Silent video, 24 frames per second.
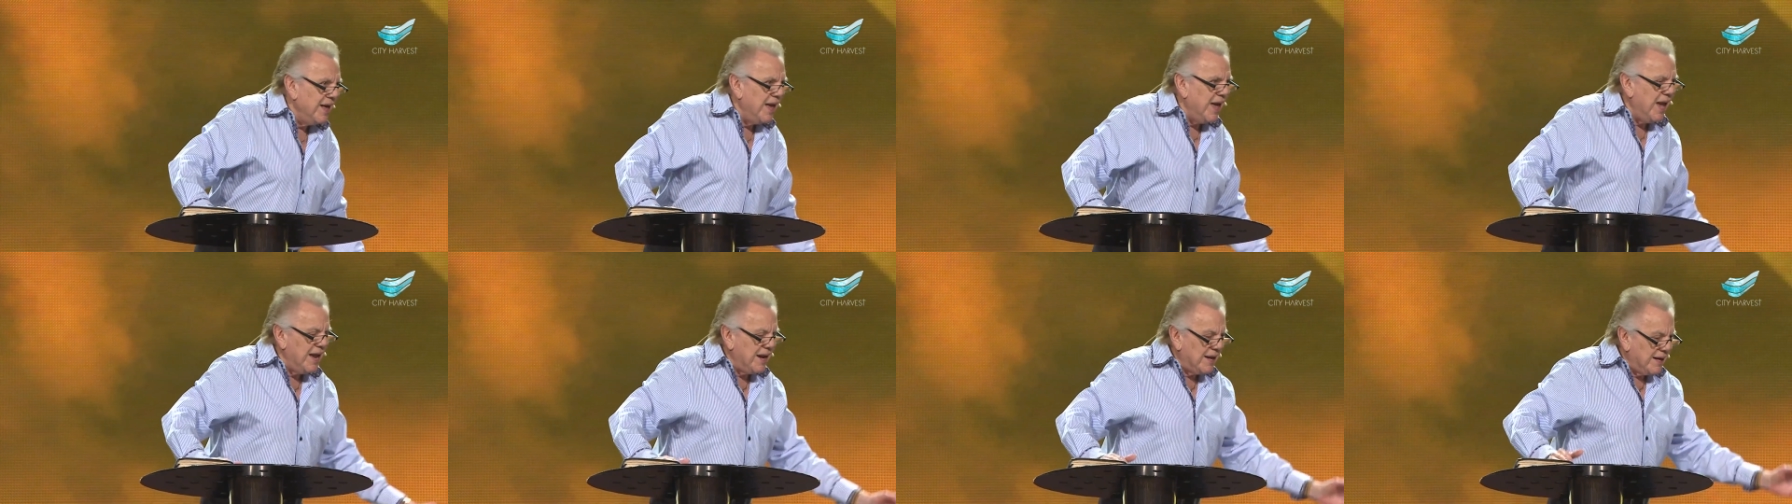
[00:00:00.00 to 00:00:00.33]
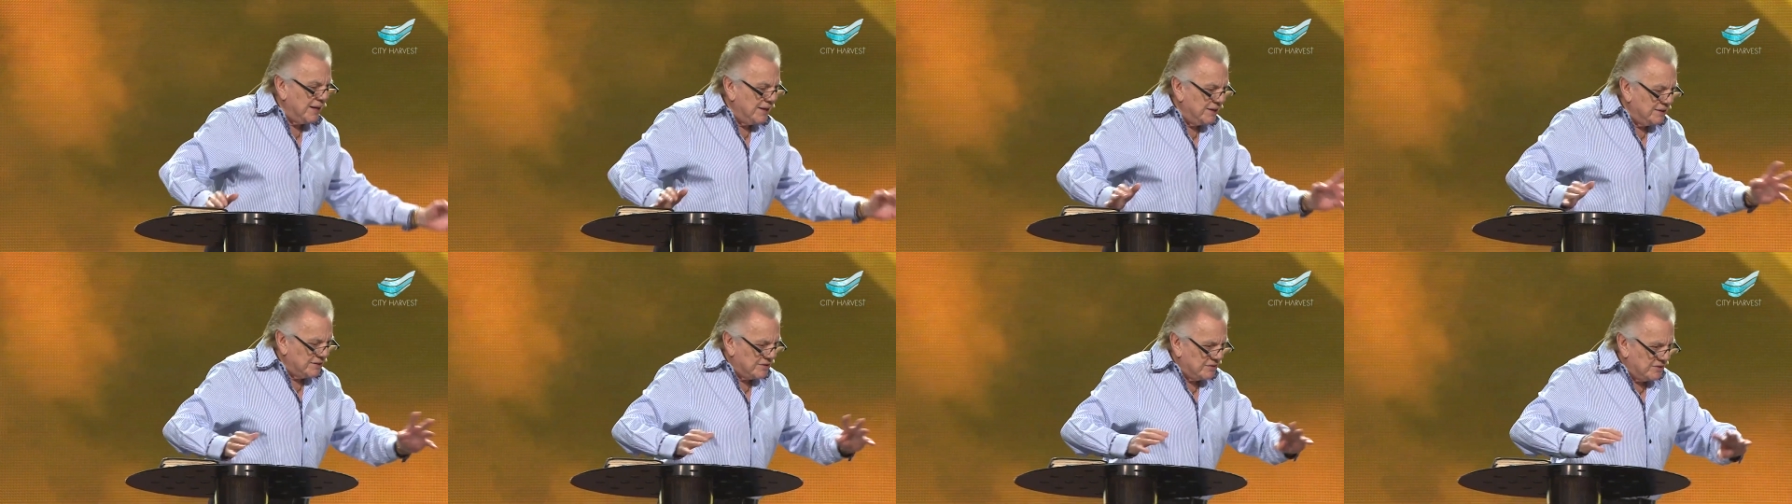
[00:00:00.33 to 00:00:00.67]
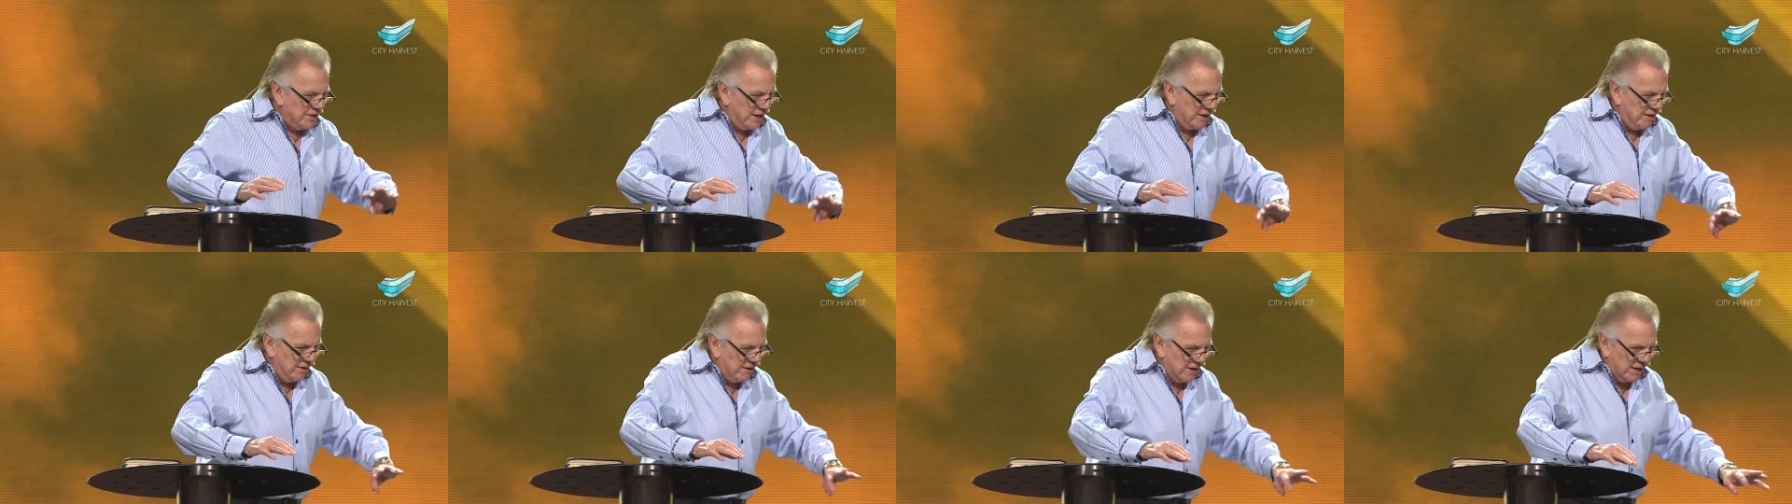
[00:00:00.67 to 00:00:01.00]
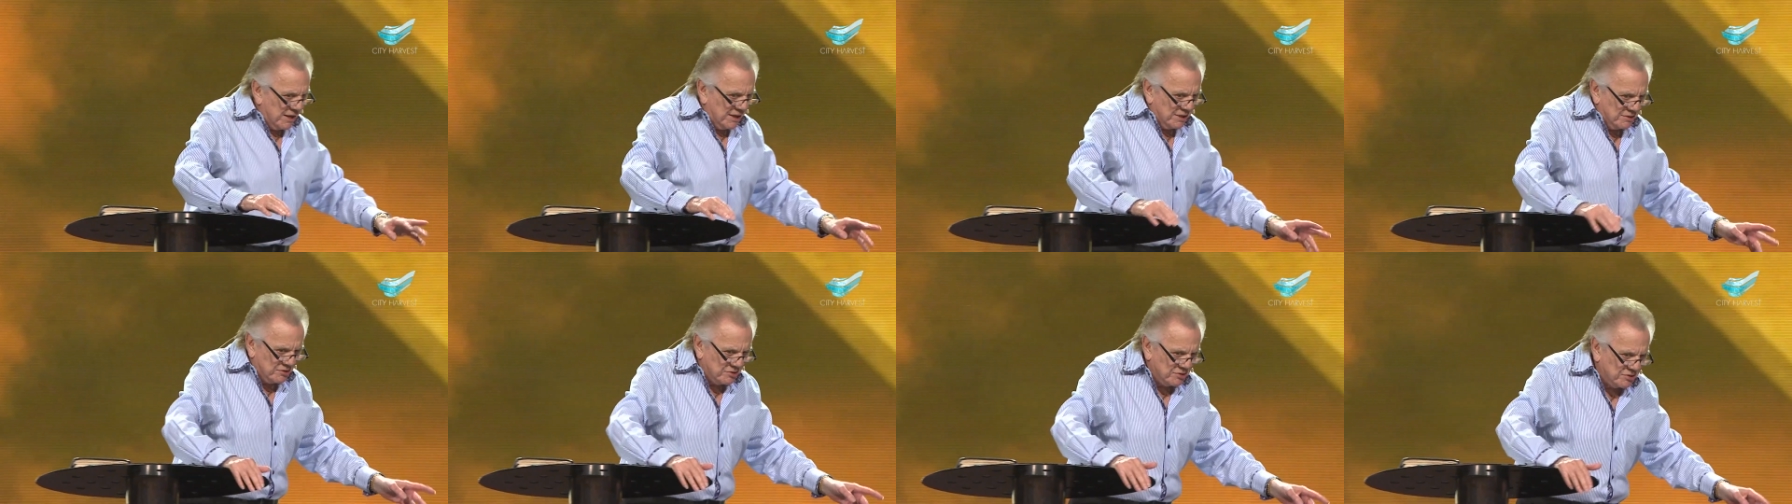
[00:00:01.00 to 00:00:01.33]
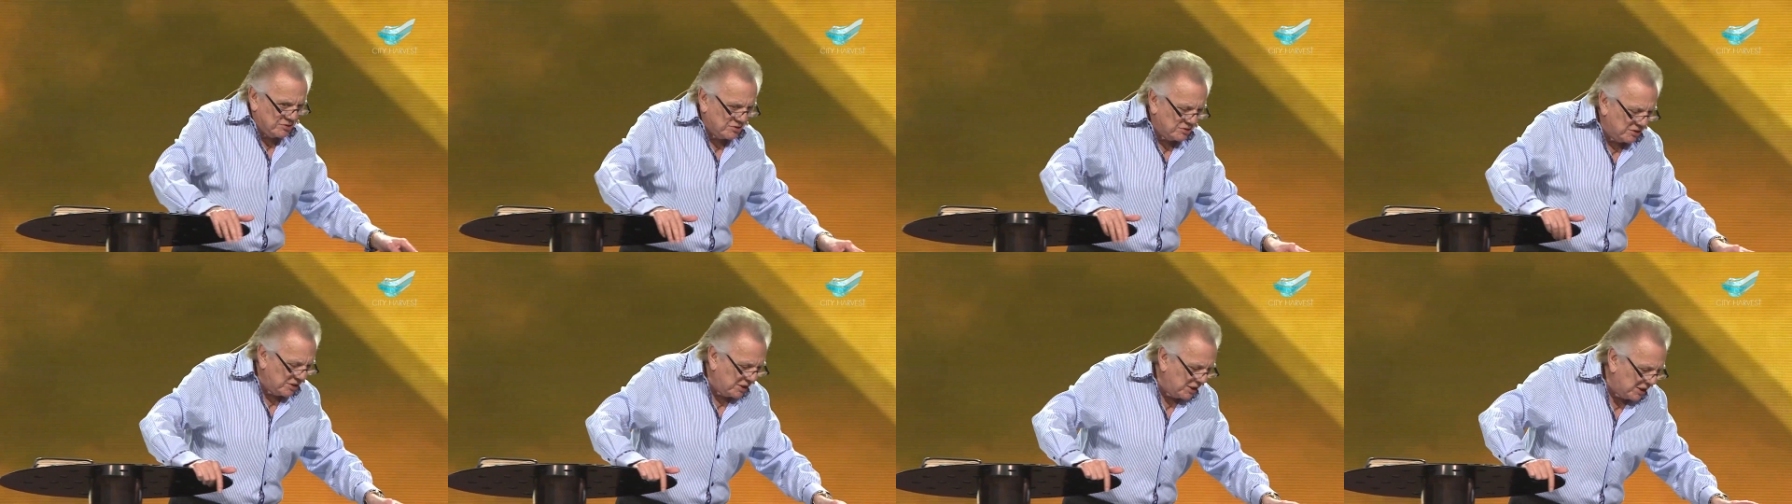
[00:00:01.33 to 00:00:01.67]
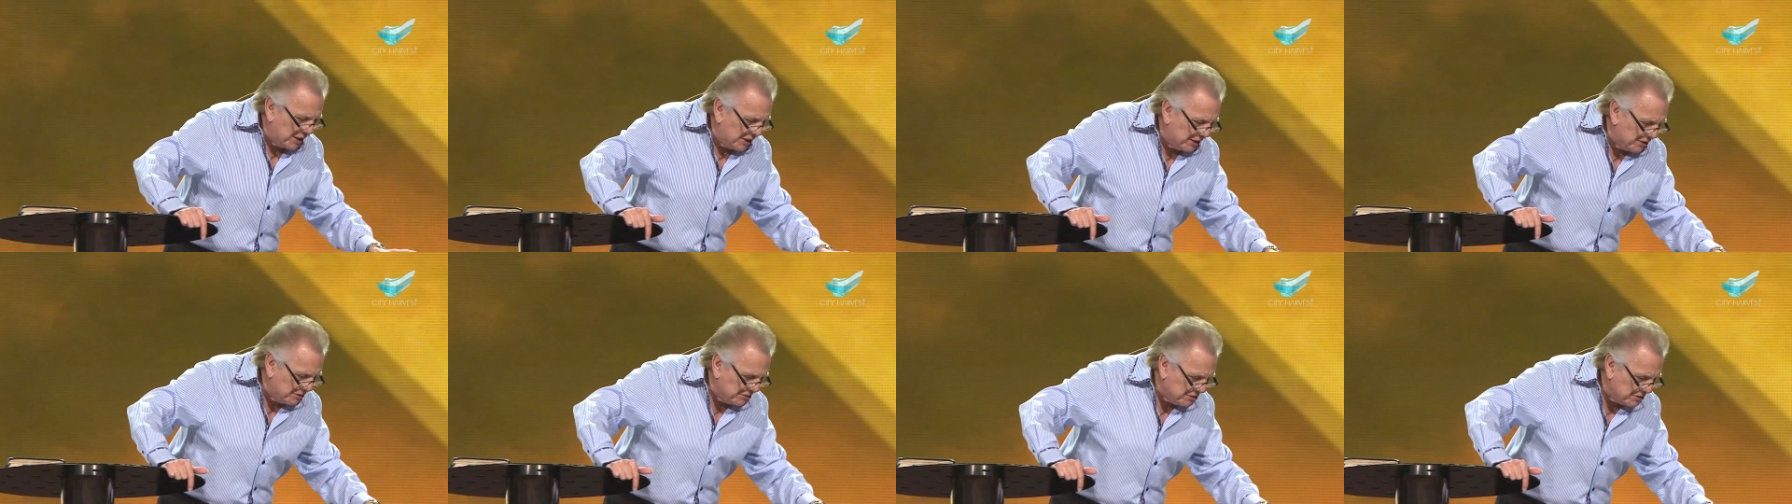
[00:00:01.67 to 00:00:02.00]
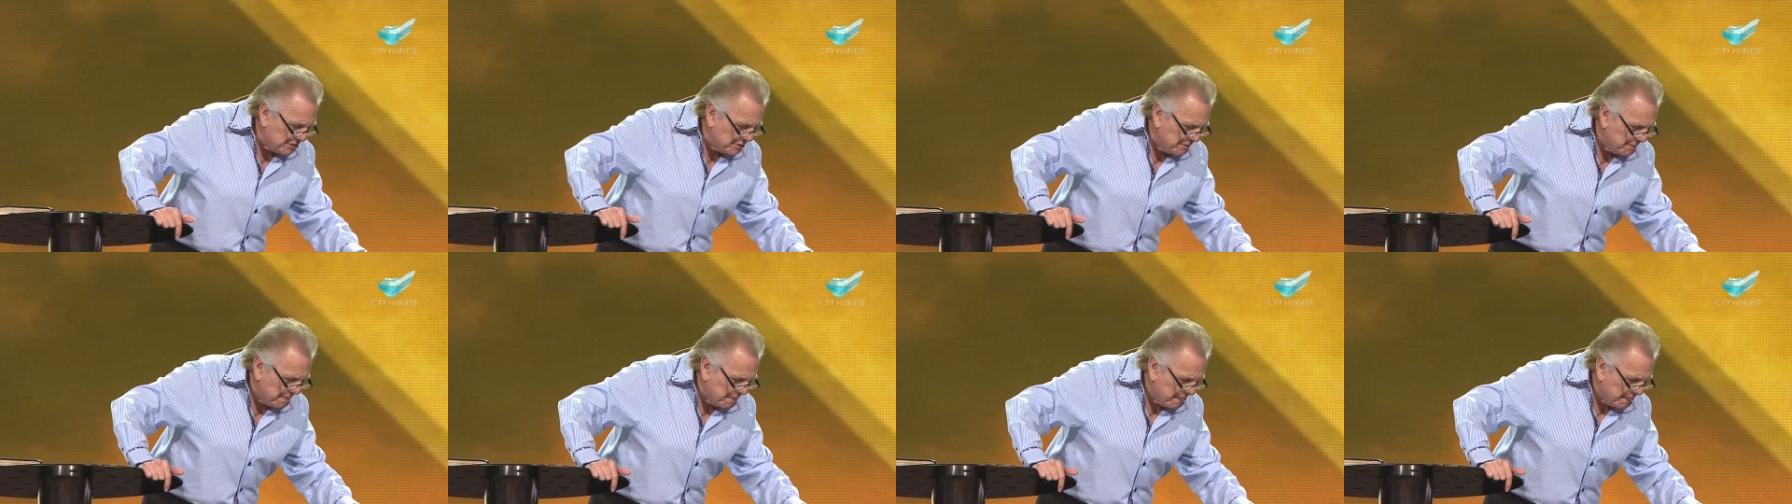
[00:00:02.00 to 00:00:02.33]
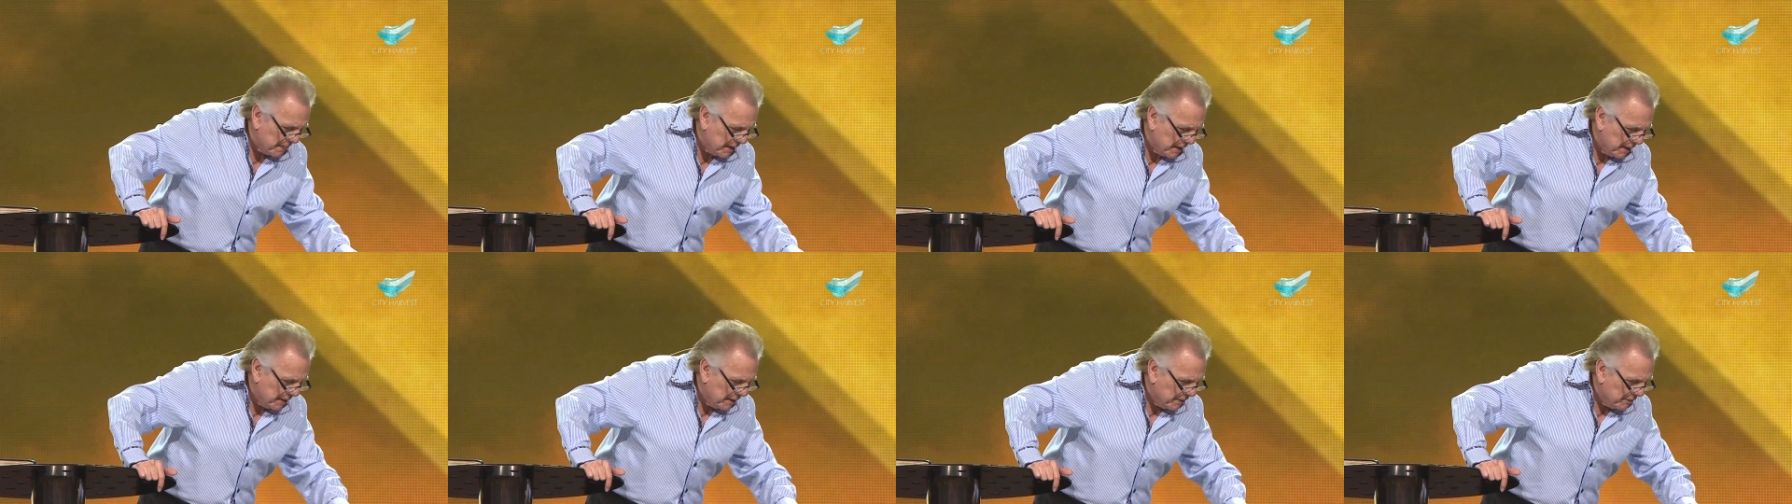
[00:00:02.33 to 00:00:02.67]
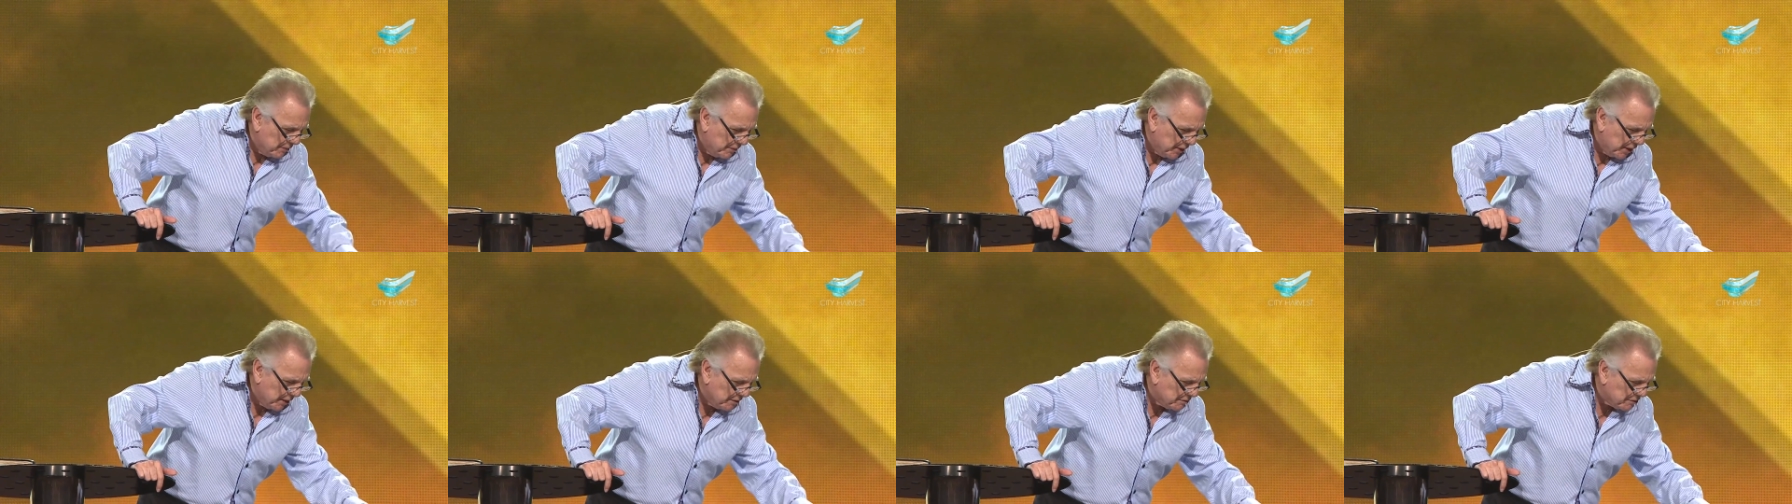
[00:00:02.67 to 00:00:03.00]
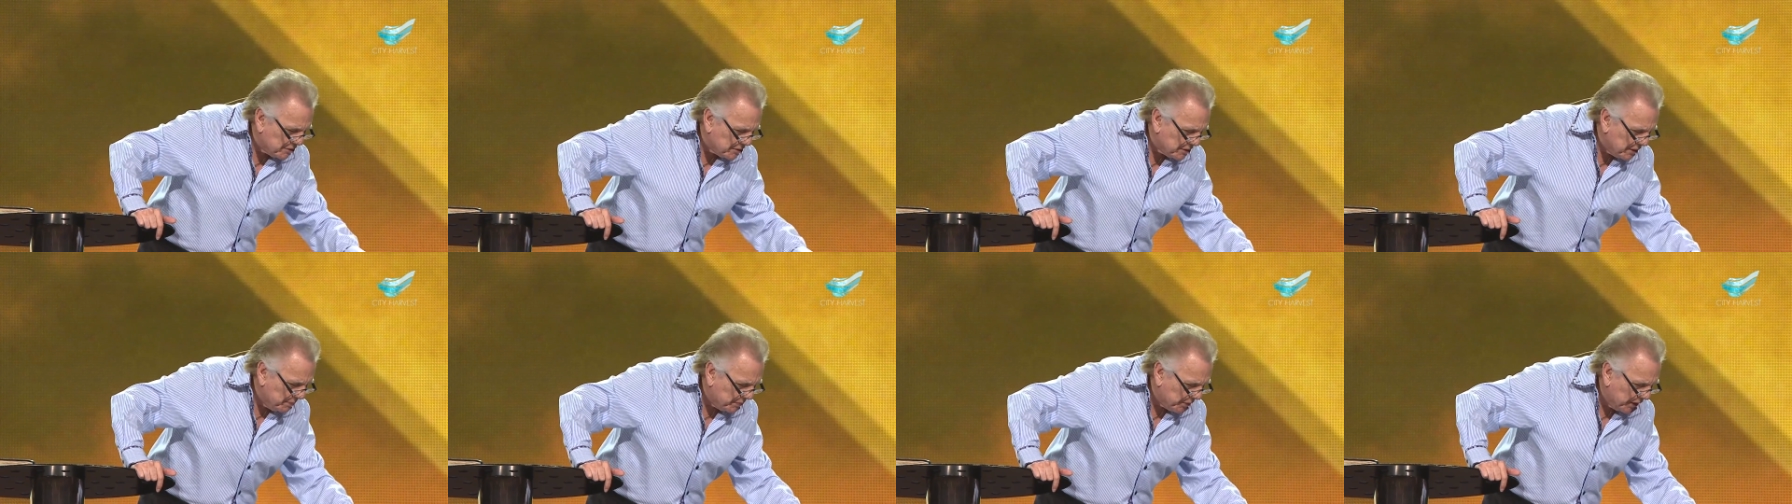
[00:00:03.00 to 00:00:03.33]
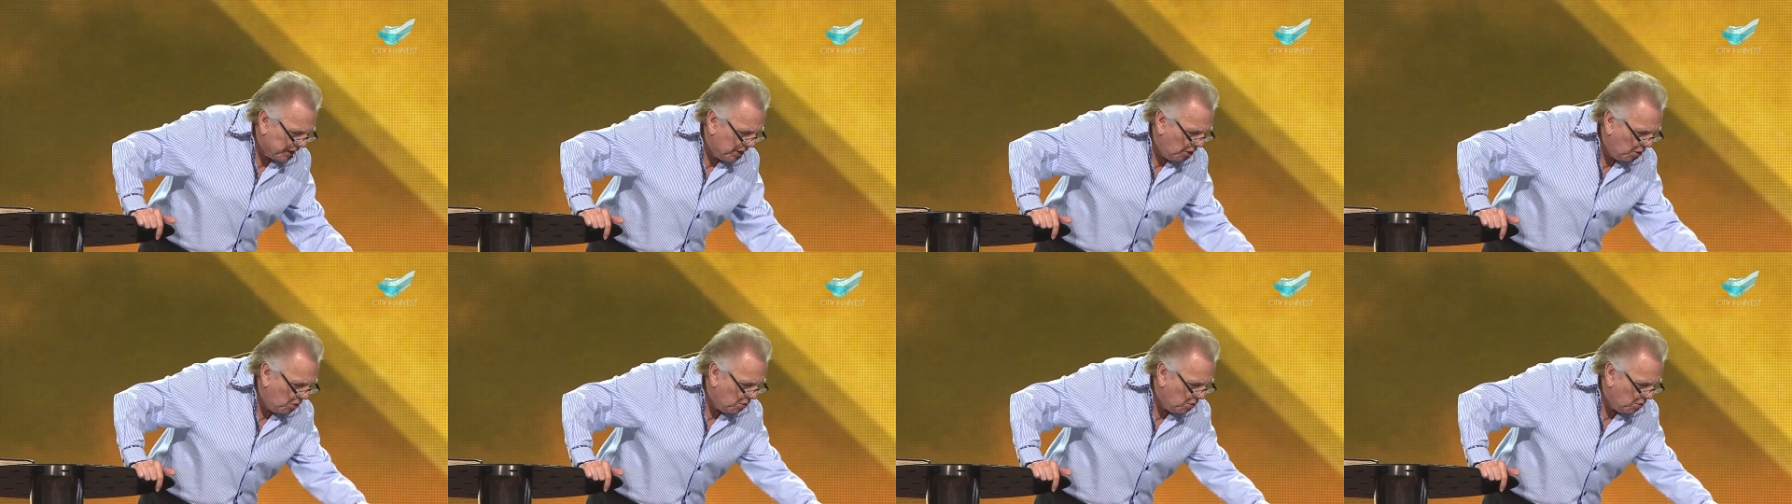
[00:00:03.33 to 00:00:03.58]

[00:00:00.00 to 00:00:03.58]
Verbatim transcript: Achan is there and he sees there's something.